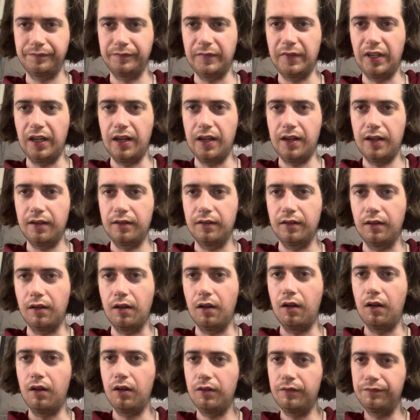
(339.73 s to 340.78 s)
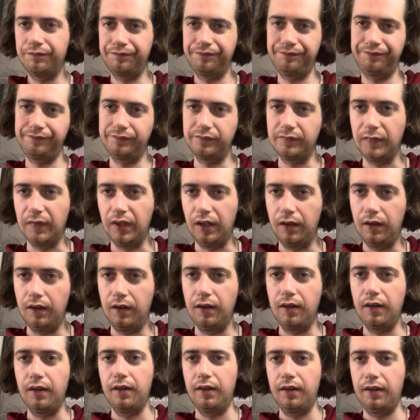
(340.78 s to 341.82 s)
Yeah. Uh,
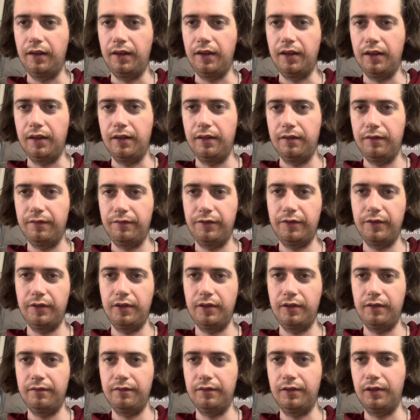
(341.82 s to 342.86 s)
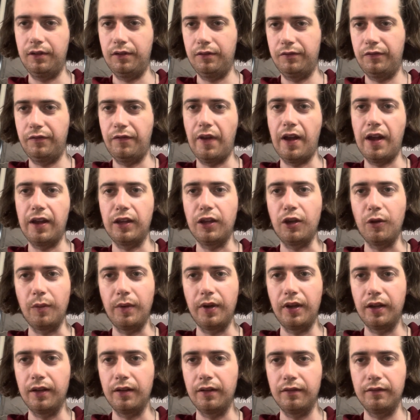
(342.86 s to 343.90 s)
yeah. I was
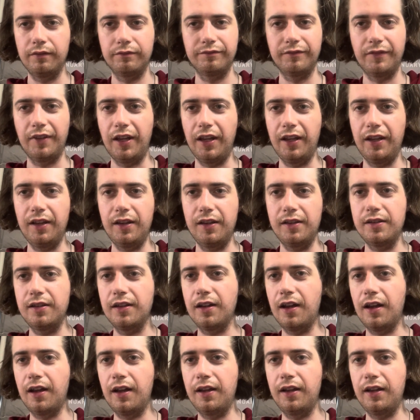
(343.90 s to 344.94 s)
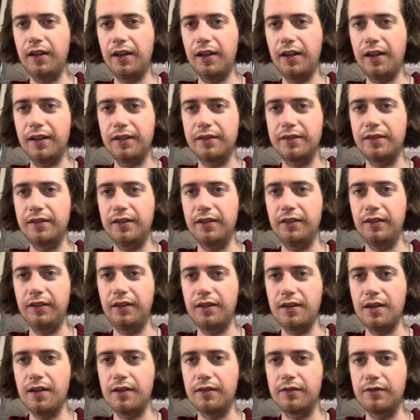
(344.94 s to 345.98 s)
vacuuming and I accidentally
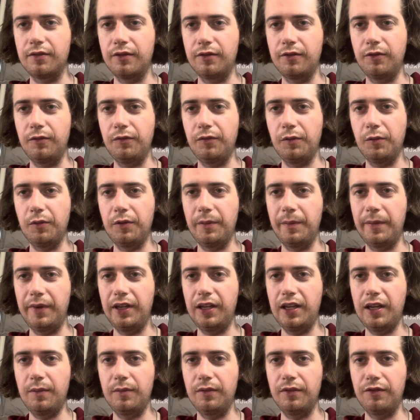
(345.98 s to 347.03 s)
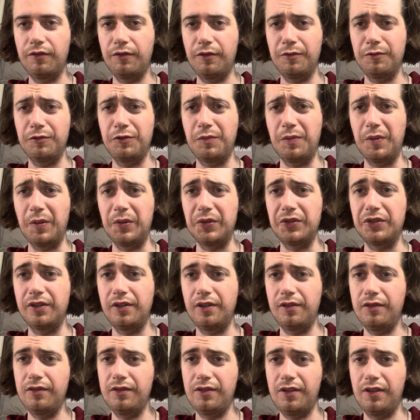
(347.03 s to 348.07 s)
knocked over one of my Game of Thrones
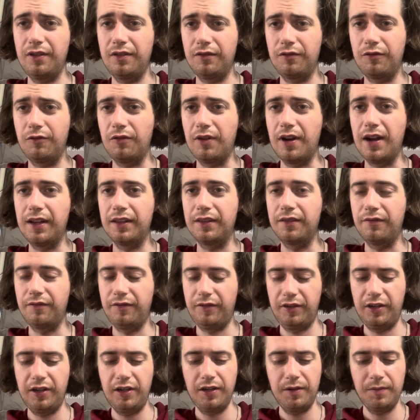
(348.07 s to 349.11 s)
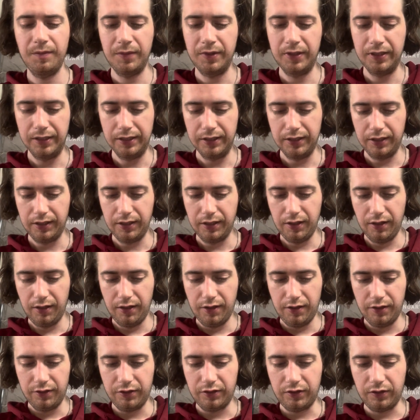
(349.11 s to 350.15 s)
posters and cracked the frame.
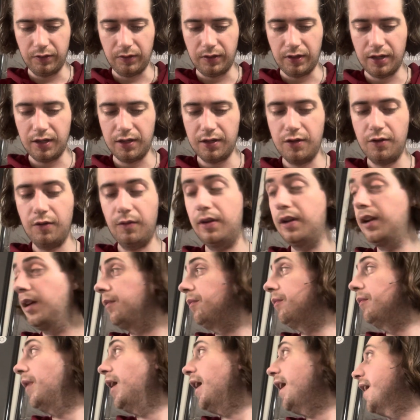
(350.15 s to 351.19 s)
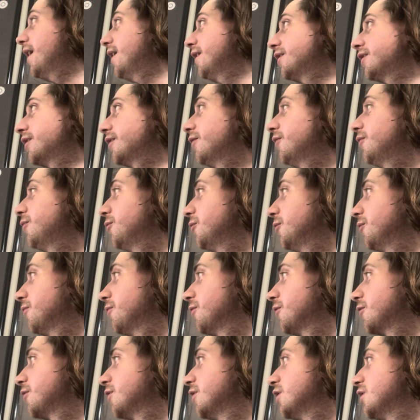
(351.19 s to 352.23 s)
So I know what I'm asking for
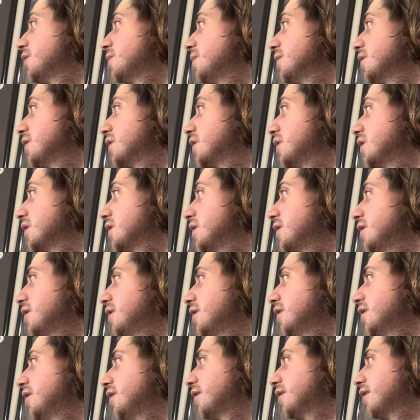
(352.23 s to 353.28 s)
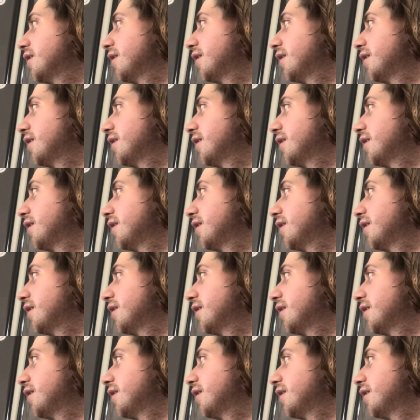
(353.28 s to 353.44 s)
Christmas this year.